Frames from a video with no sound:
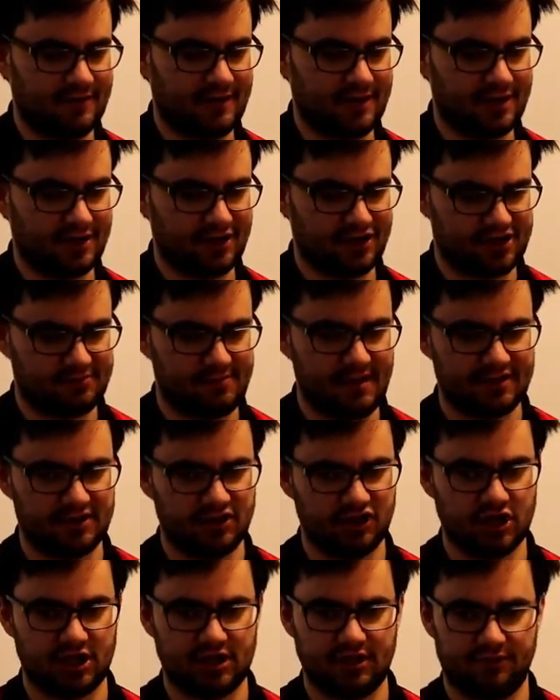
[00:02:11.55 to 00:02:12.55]
an
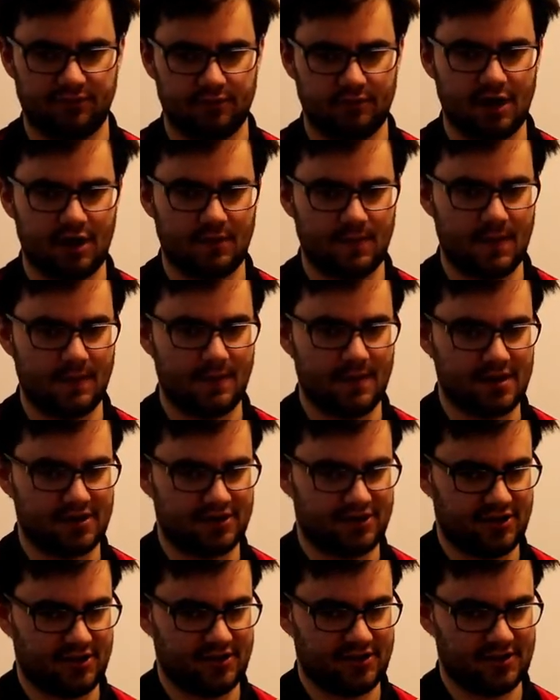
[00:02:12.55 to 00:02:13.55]
unexpected journey throughout my
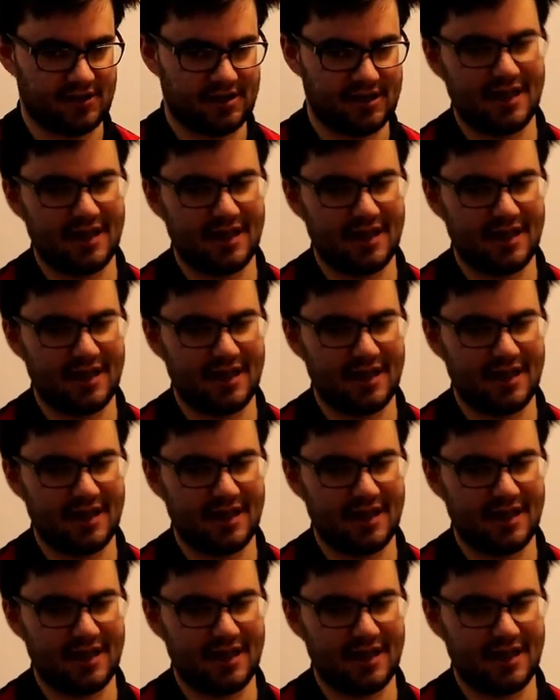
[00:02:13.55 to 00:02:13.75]
master's,